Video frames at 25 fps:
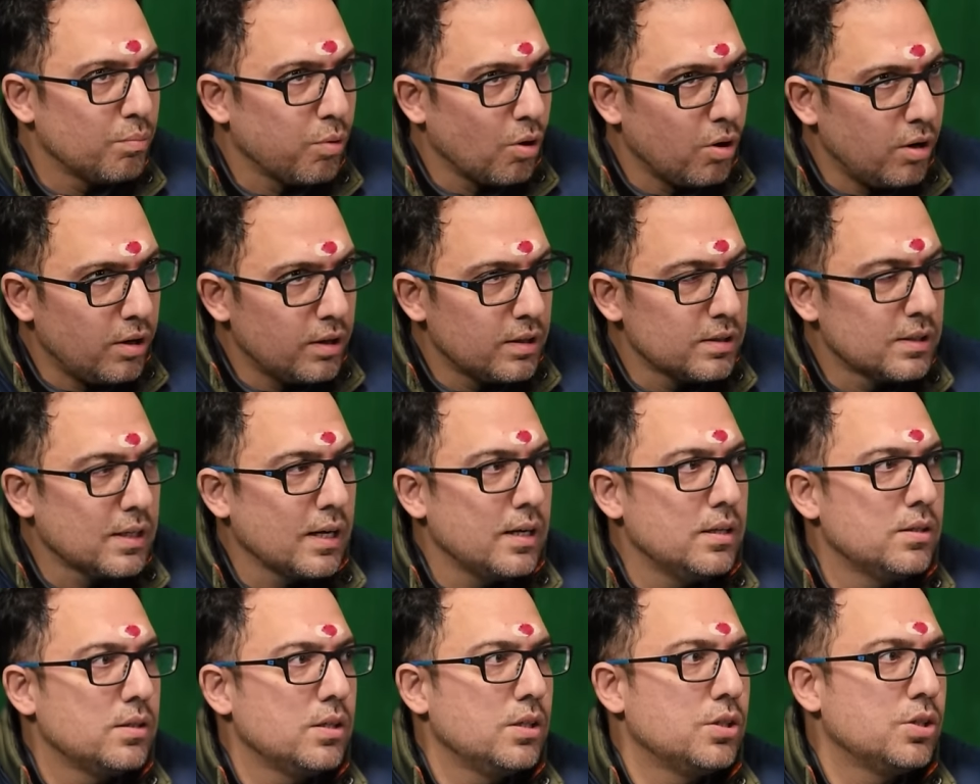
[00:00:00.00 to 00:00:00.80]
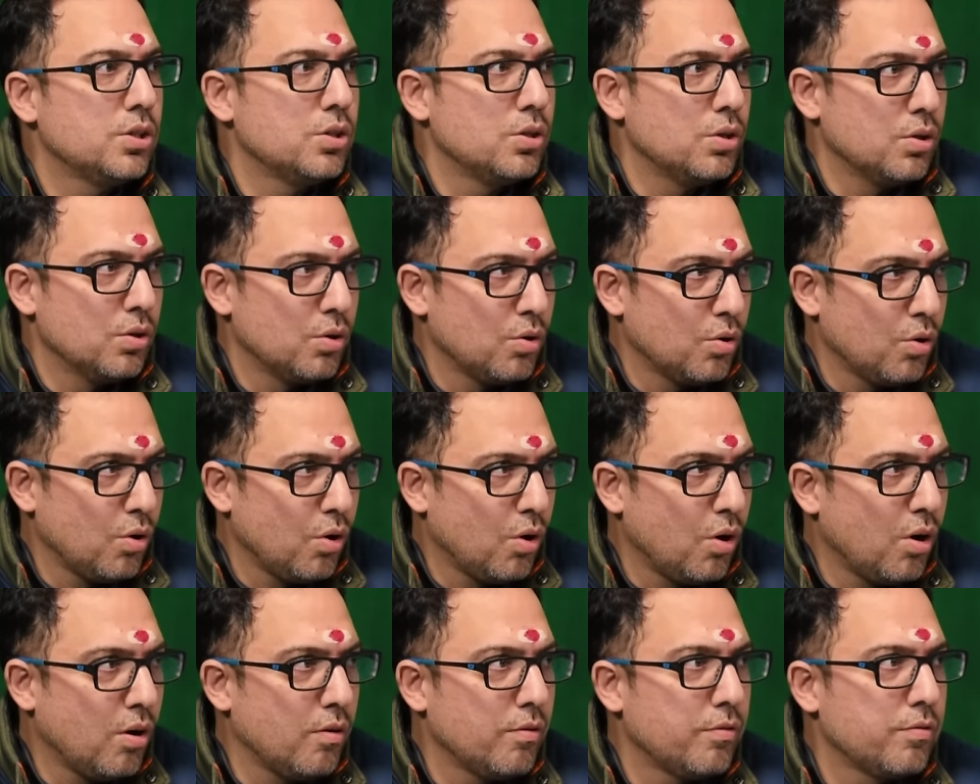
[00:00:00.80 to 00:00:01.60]
politicization
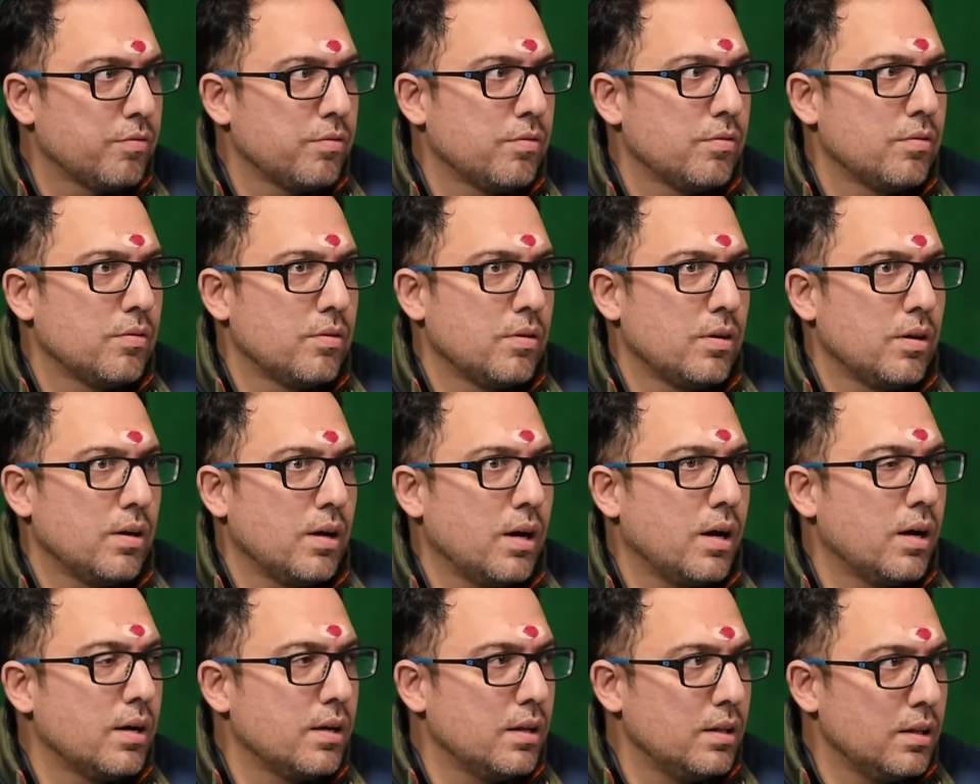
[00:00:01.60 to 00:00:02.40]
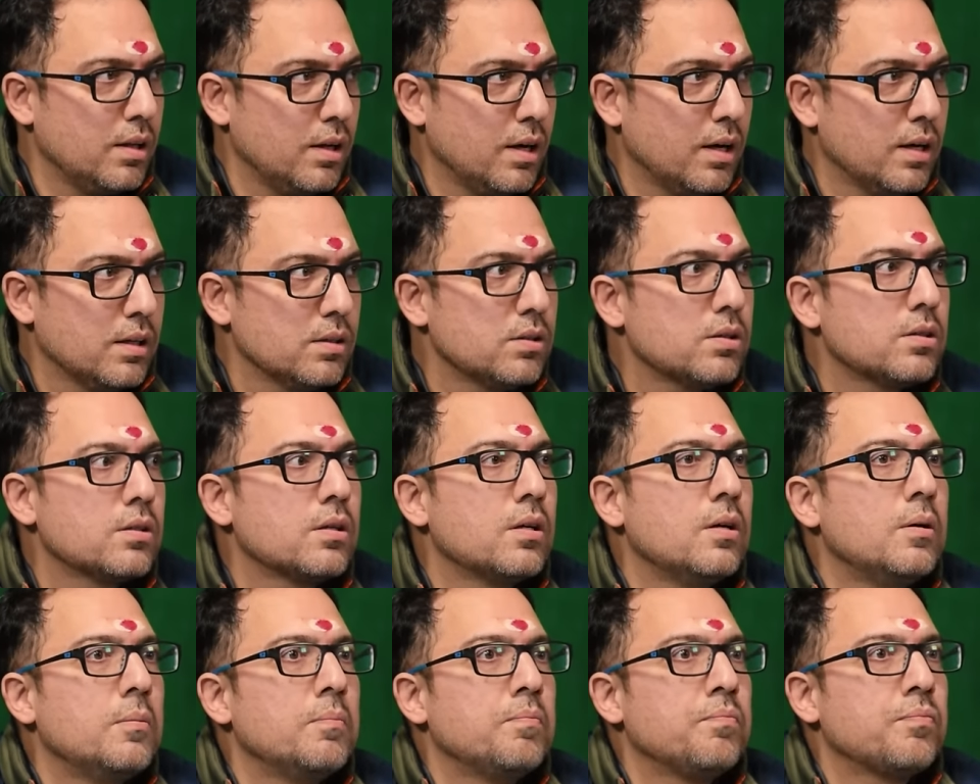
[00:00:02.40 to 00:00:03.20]
of our itihas
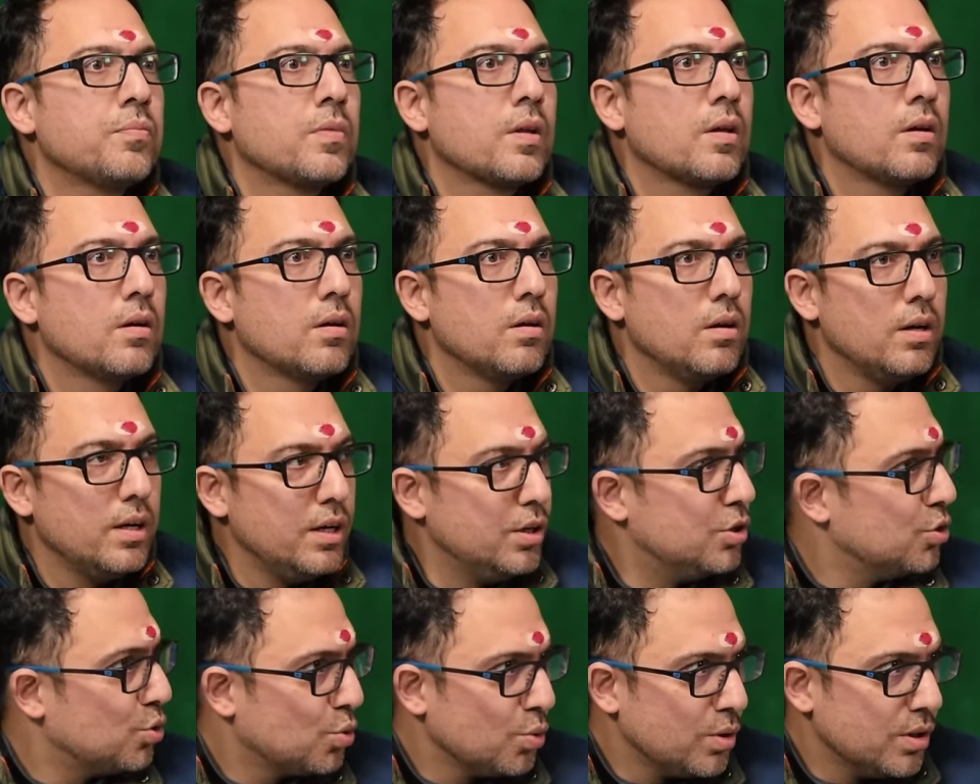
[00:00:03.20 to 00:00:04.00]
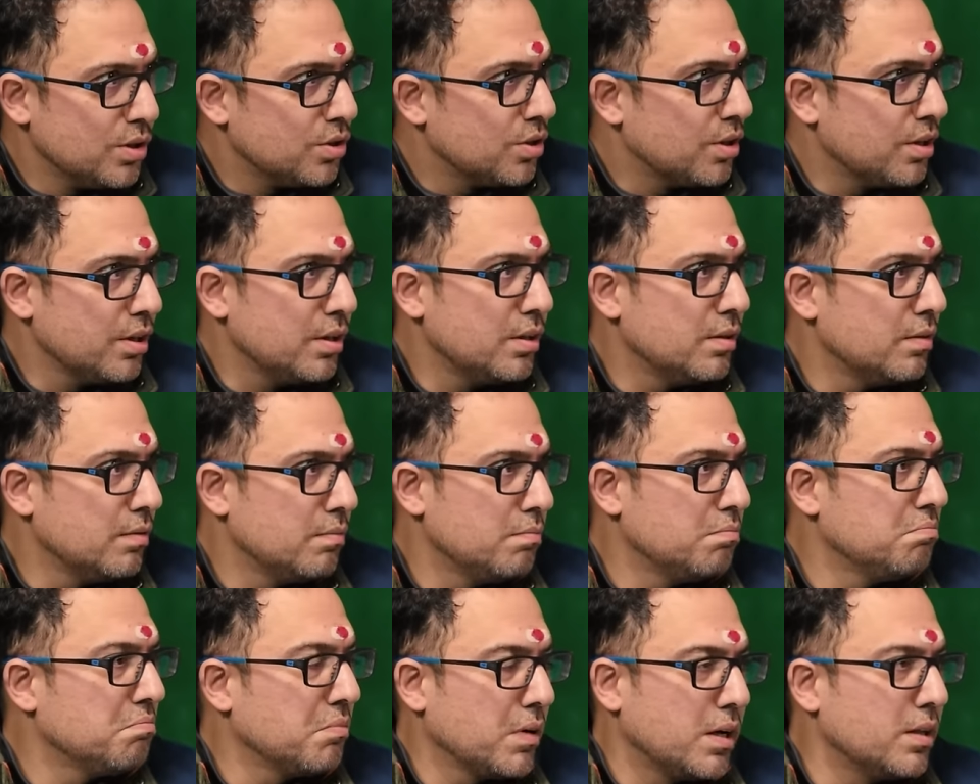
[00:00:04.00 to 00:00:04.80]
leads to history.
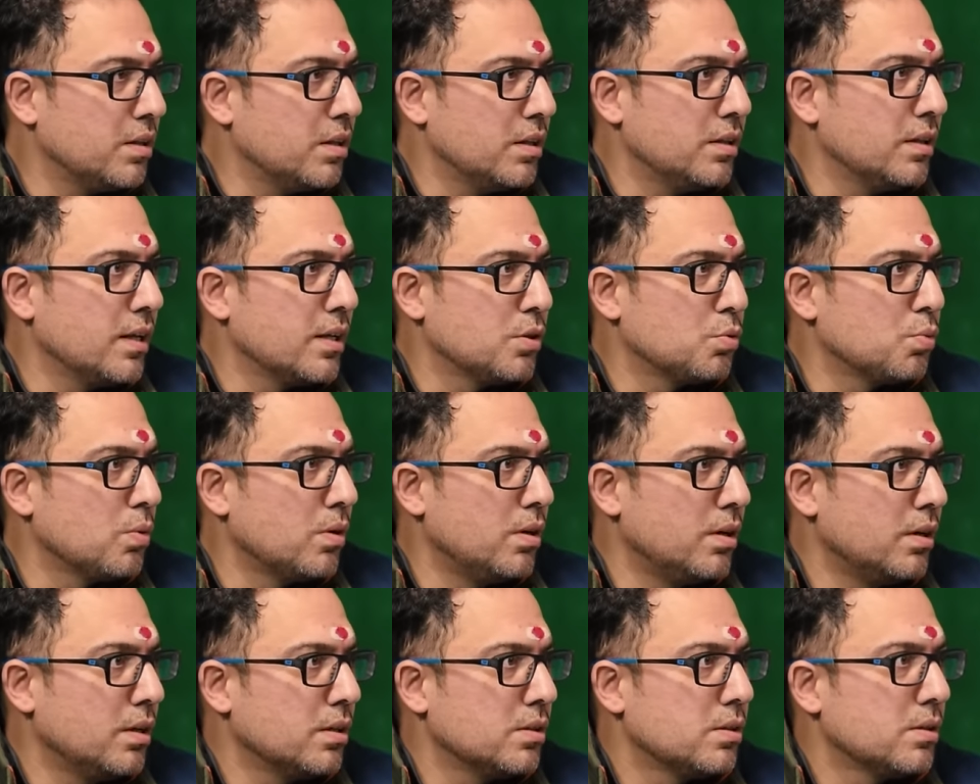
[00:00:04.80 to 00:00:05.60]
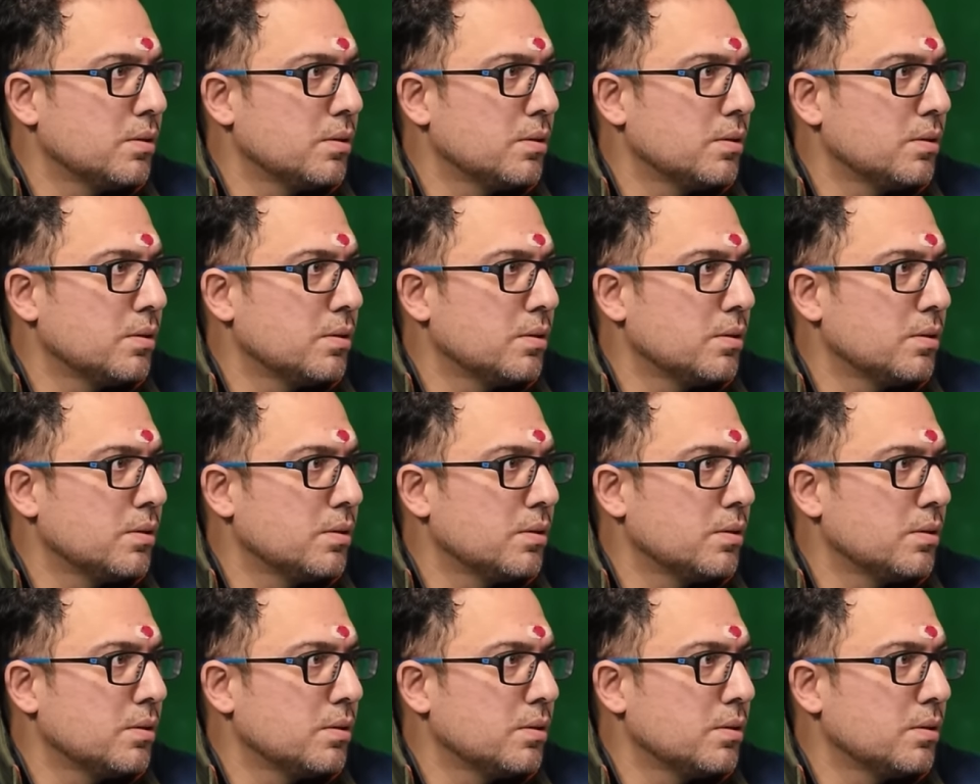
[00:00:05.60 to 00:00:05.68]
Right. I think that's what it